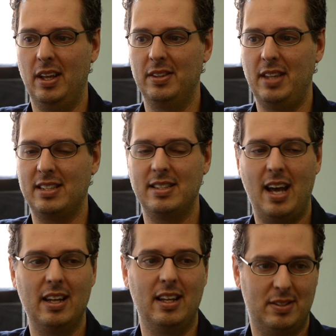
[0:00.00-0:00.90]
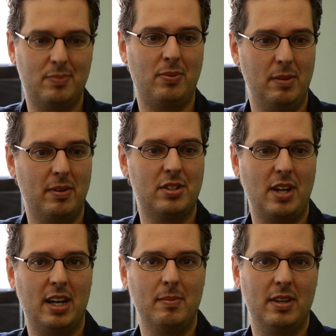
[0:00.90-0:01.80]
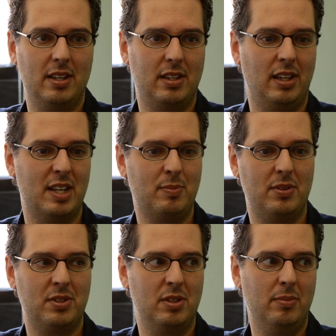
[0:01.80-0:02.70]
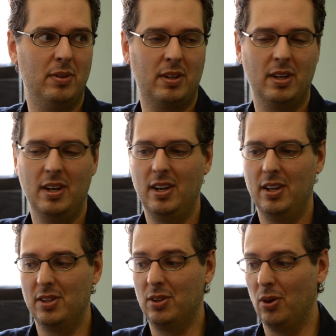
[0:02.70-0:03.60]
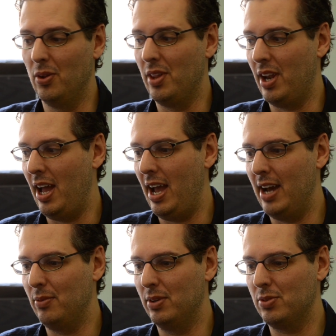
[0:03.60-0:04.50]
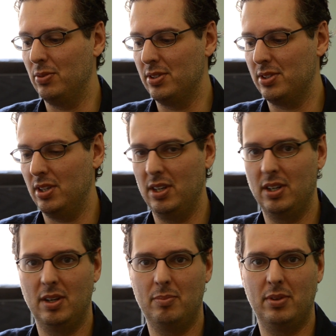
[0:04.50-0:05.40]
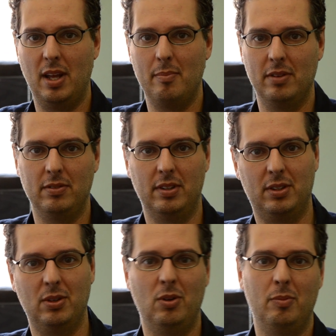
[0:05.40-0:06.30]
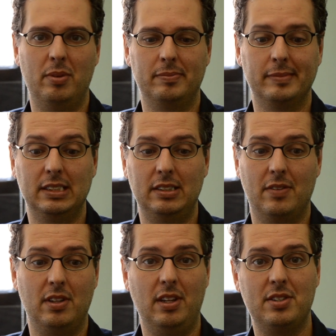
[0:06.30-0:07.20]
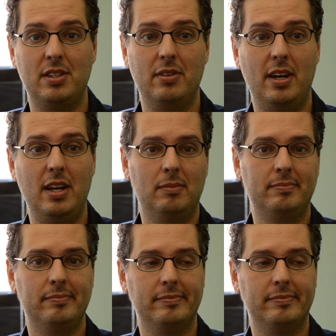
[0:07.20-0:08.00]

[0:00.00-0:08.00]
And that's pretty much documented in the last part of the book. The goal that I had, which was a pretty ambivalent goal, but nevertheless, here I am.